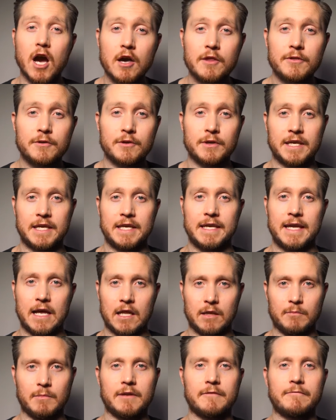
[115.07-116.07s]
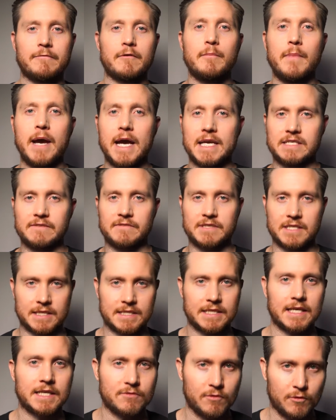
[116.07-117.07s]
other key element for massive
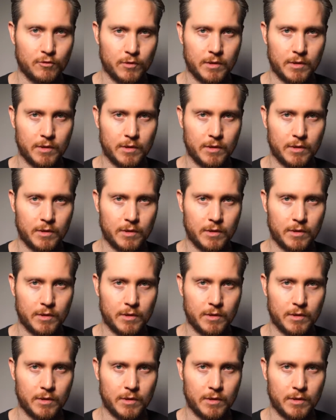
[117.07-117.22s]
success with